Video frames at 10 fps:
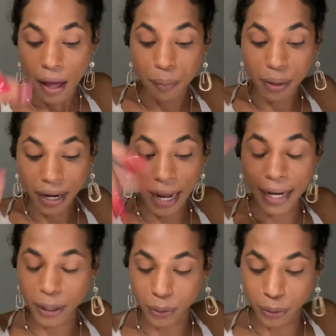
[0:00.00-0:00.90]
But
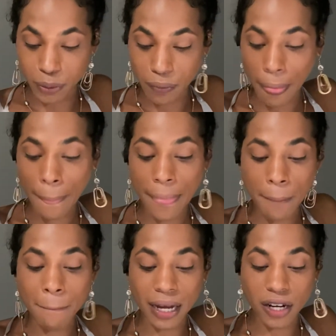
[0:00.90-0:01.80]
anywho,
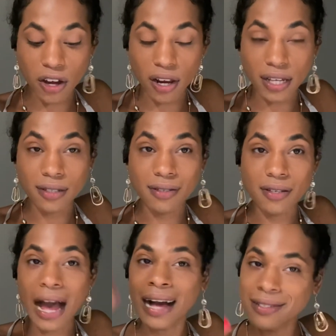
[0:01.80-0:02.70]
my darlings,
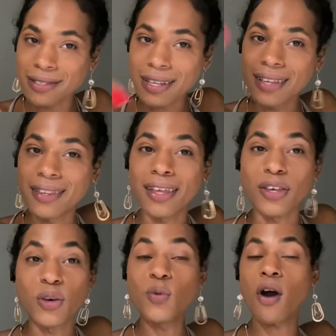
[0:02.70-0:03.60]
I see that
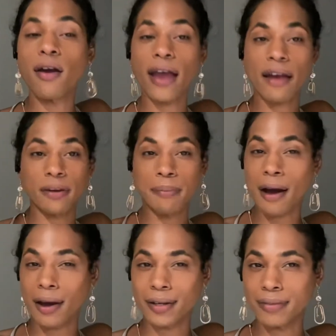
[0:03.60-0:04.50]
you are Harry
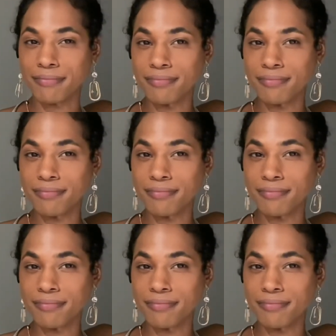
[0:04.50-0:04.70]
Potter.